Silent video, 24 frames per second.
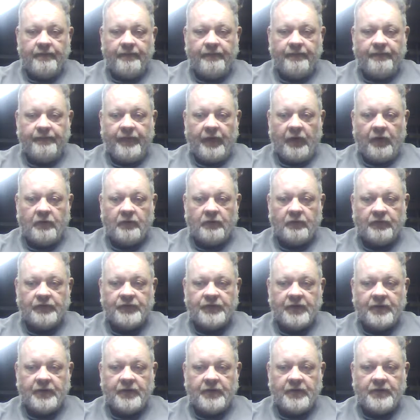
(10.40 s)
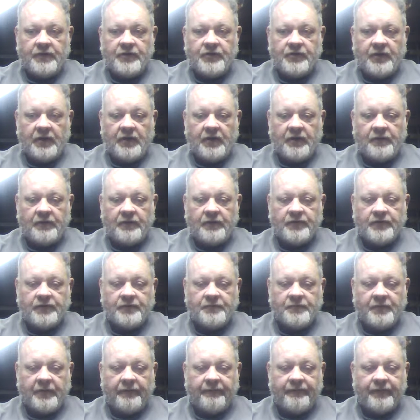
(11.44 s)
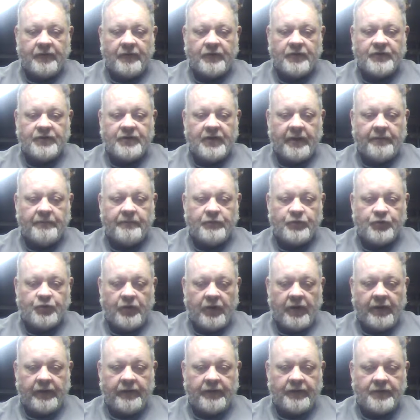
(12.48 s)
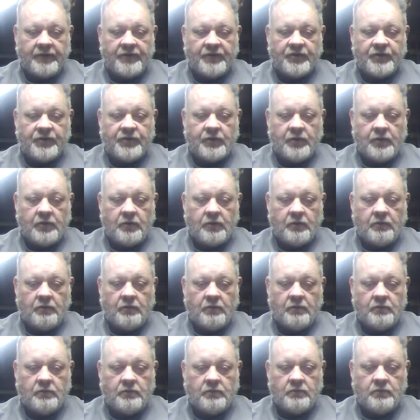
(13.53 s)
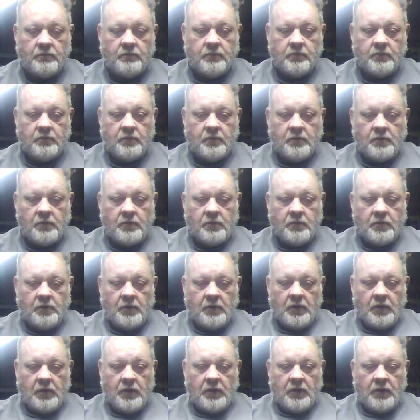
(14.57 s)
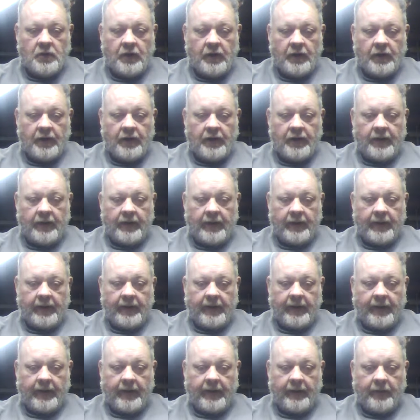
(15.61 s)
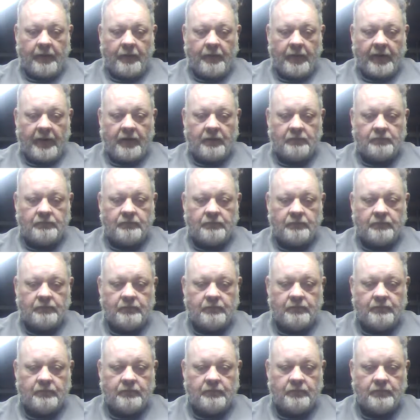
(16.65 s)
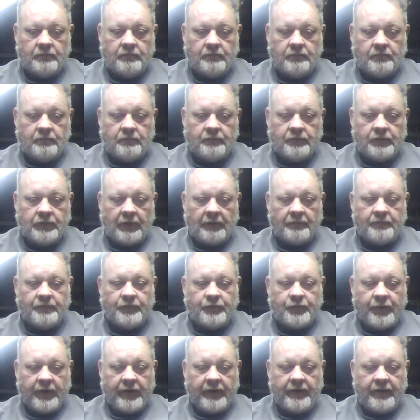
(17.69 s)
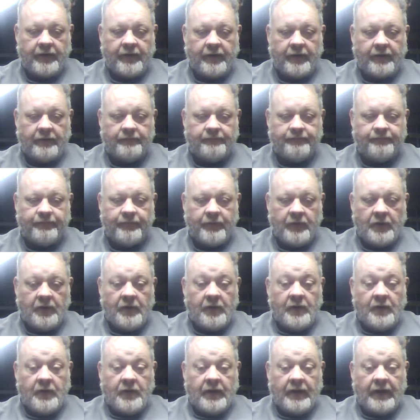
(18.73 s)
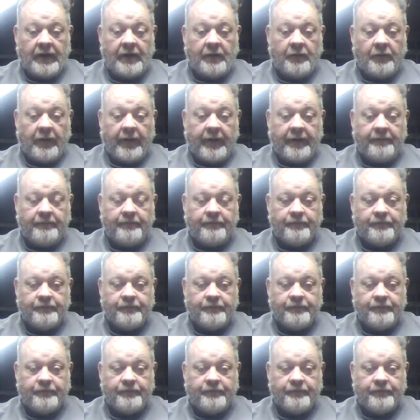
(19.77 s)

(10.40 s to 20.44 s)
vocals on this yet. This is my first time trying this, so well, something's reading there. Anyway,